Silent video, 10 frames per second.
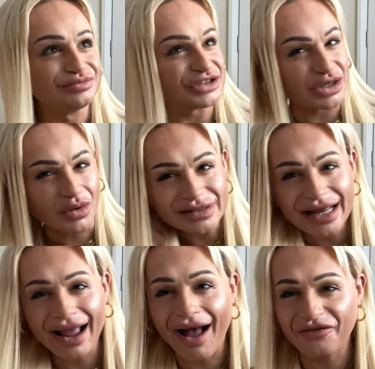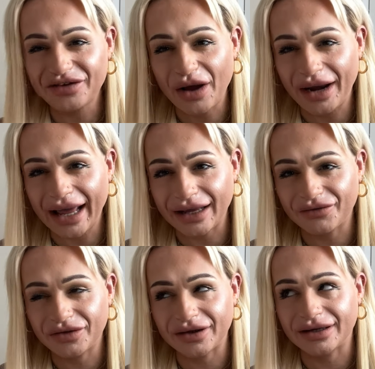she was like half an hour late
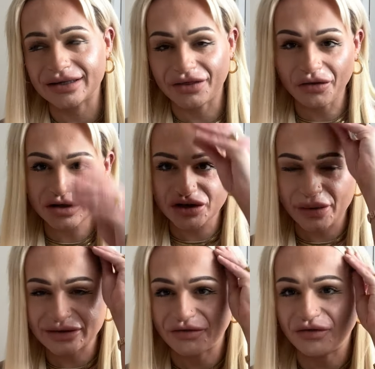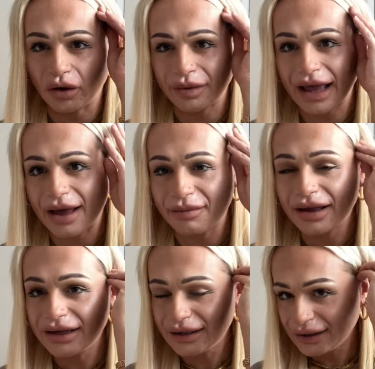for the, I thought the tree was at 4 p.m.
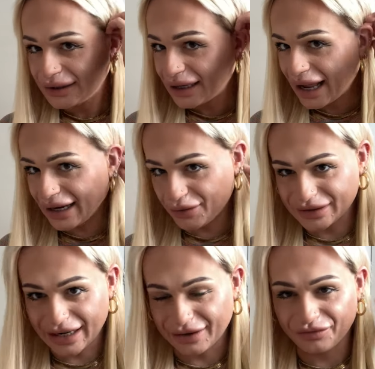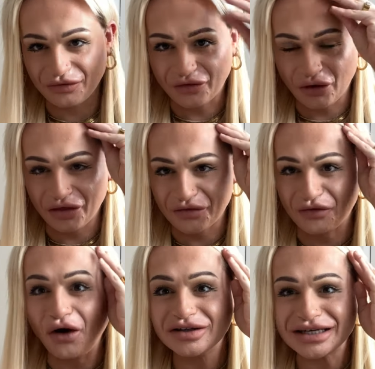and it was like 4 for
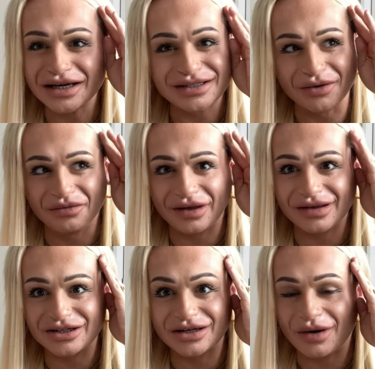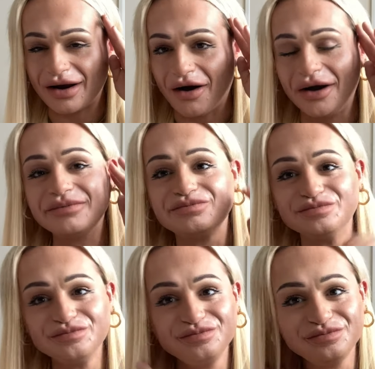40 or something that she went on.
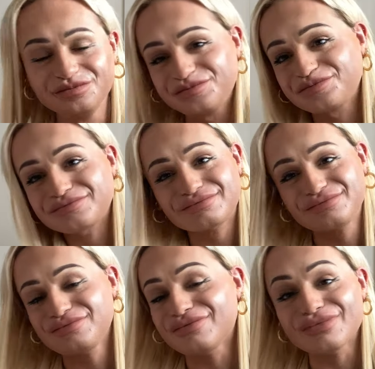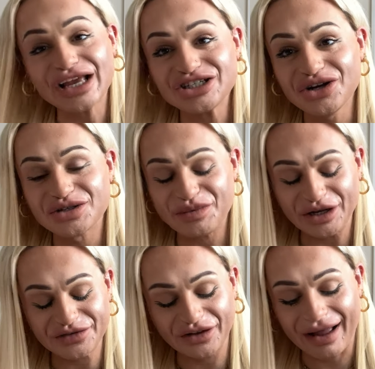She looked
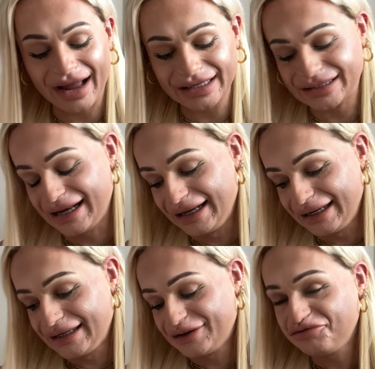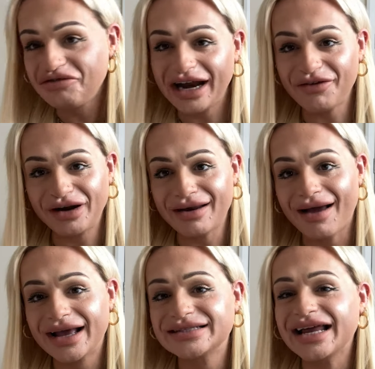beautiful, guys. Really, really
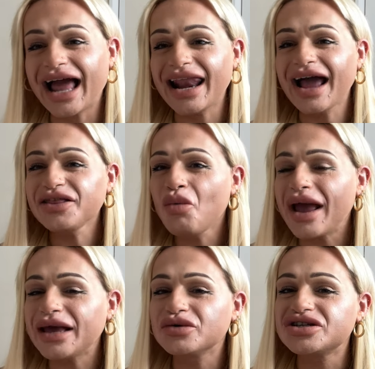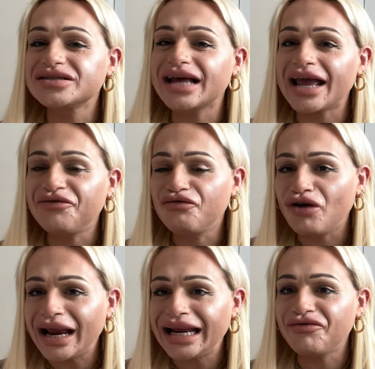nice. And I like the way it was just a
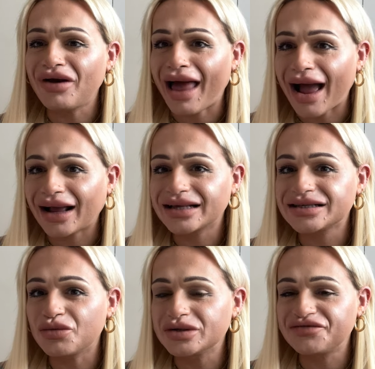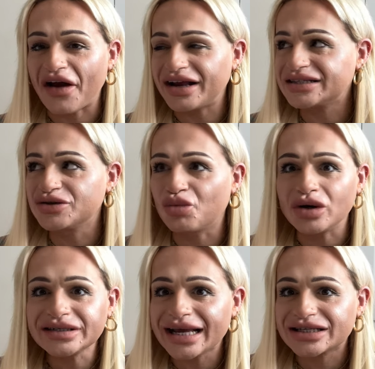really relaxed. It was very, it
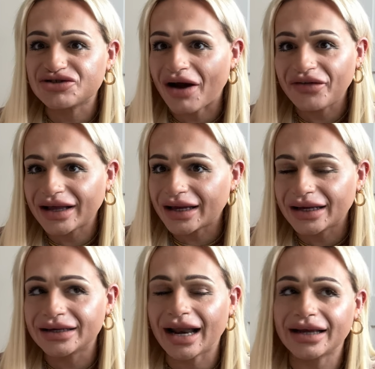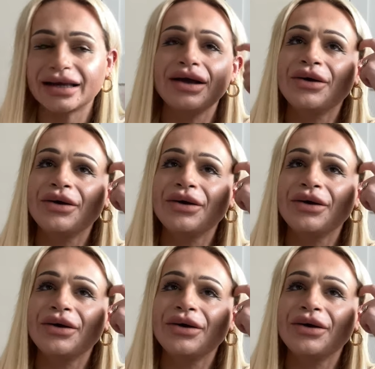wasn't extravagant, like,